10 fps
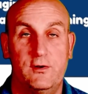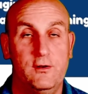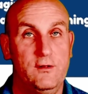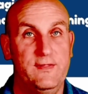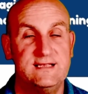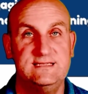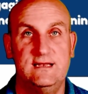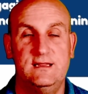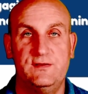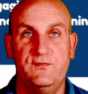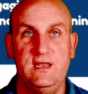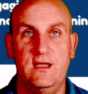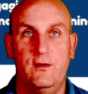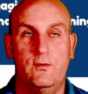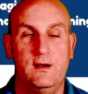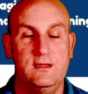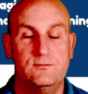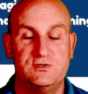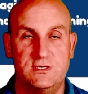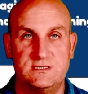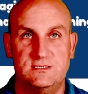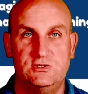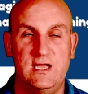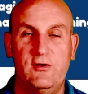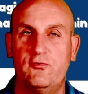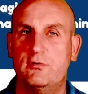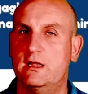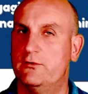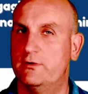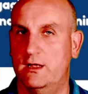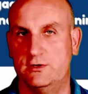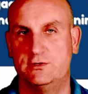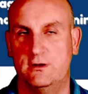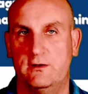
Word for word: or not, that's the end of this video, all right? It was just a gentle introduction